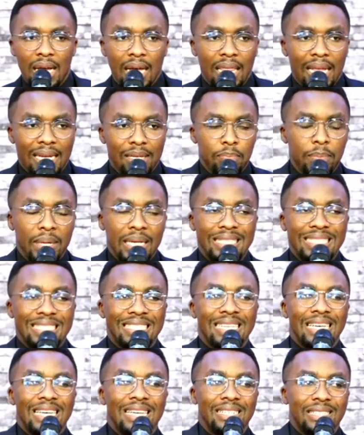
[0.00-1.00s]
that makes it
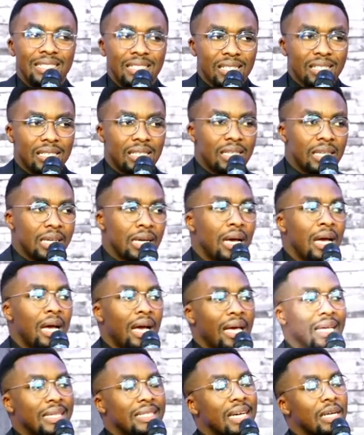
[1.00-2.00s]
interesting
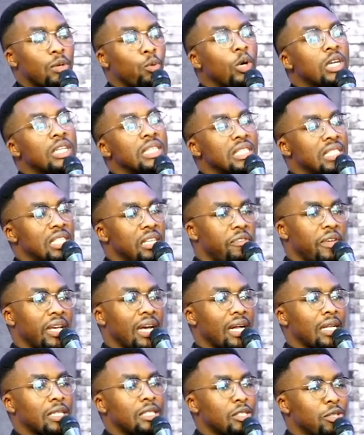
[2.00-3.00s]
is that what is
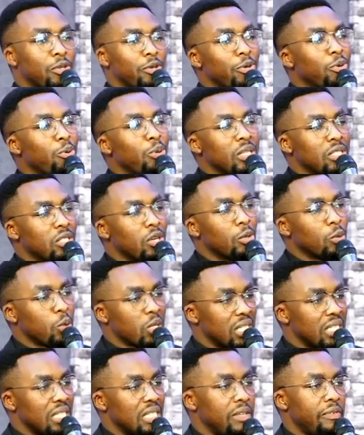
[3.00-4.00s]
difficult to you is not what
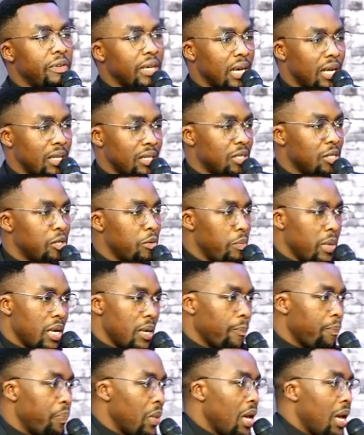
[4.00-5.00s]
is difficult to me.
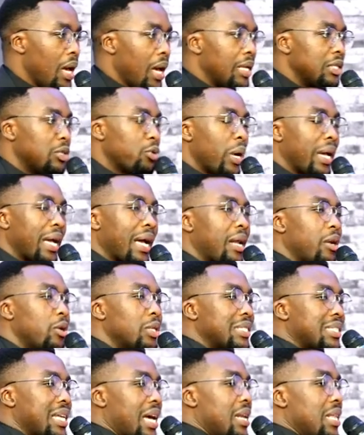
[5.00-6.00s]
And so I cannot
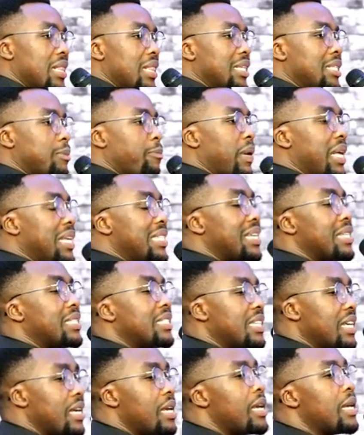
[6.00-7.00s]
stand in this place and
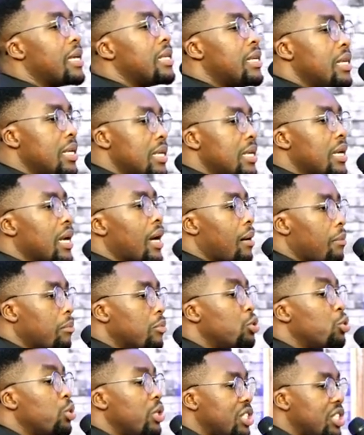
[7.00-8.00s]
say, Nyinyi
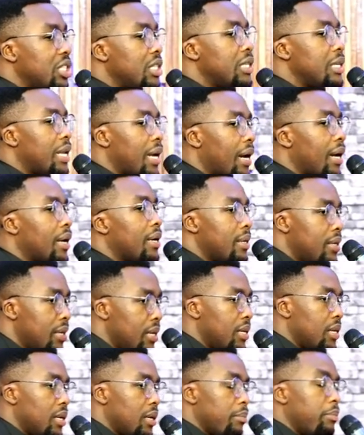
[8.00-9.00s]
hamjui shida
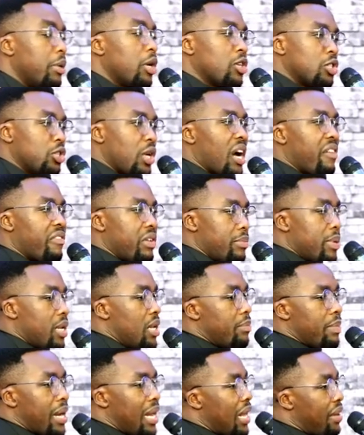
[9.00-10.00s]
nyinyi, because you haven't been in
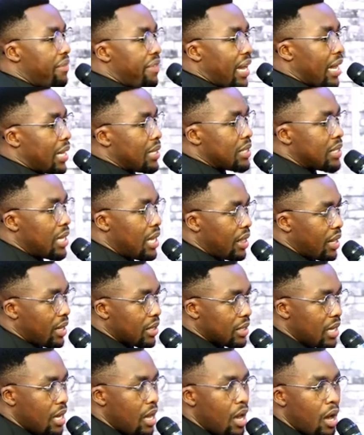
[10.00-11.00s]
my life. I can't say that,
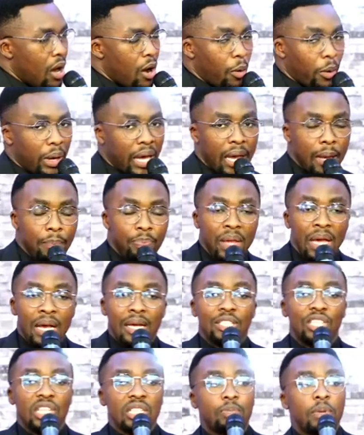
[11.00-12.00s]
okay?
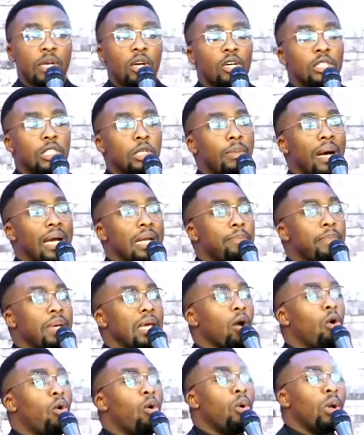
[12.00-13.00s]
Just because you might be
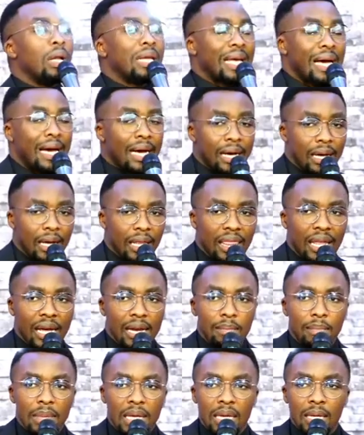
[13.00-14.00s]
older
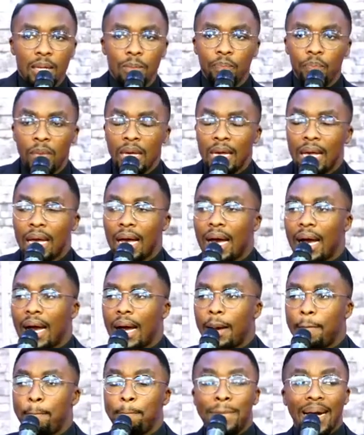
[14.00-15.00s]
than me uh,
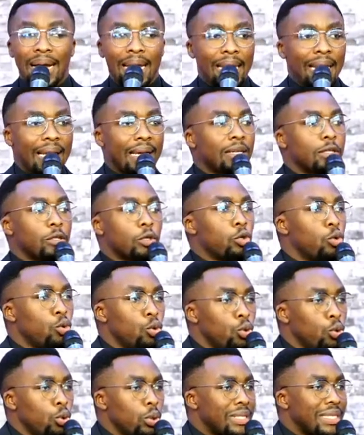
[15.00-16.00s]
by like
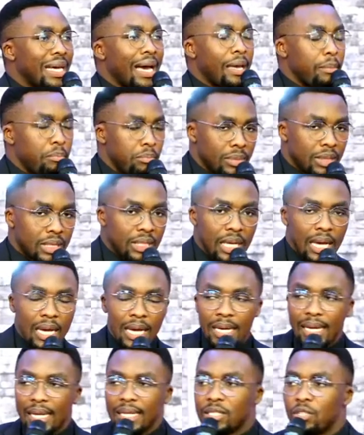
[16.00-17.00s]
two times
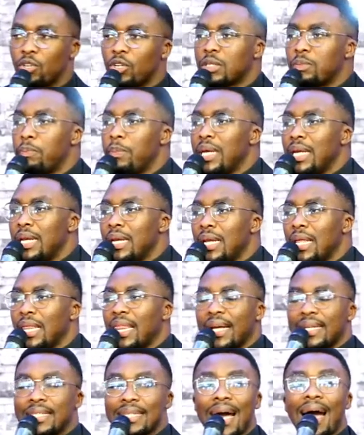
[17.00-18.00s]
does not mean
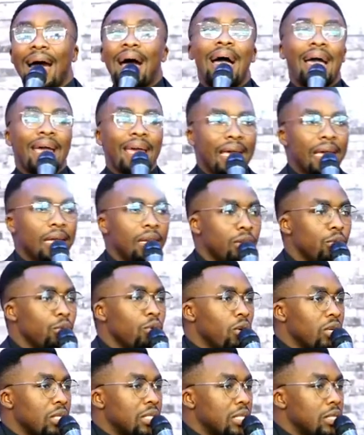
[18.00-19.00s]
that I do
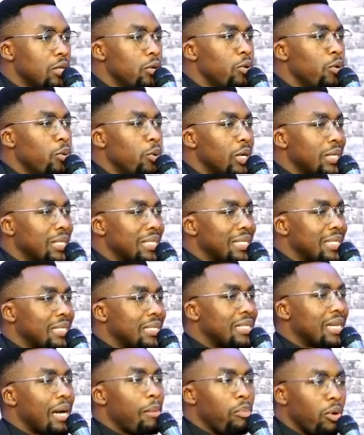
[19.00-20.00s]
not know what
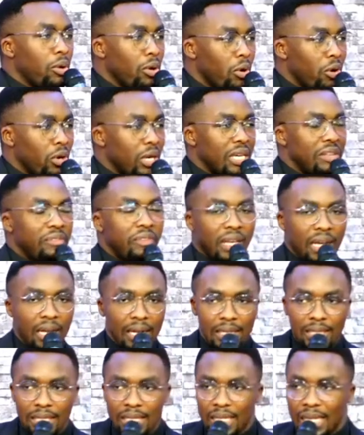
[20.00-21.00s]
trouble or
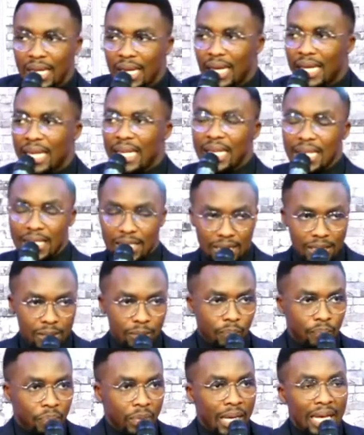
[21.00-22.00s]
difficulty is.
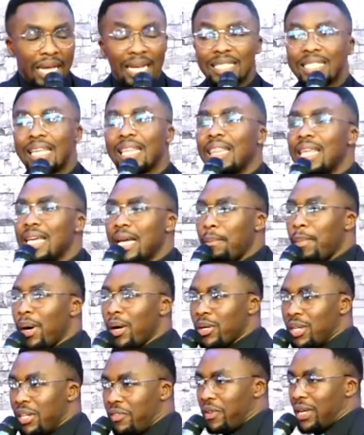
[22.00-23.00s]
That's the thing about
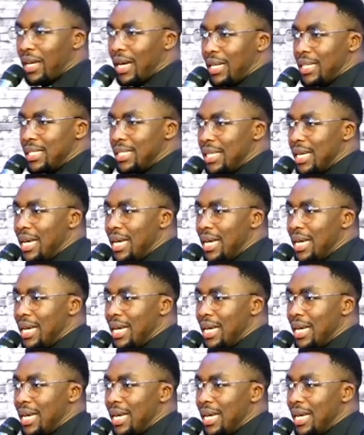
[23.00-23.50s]
difficulty.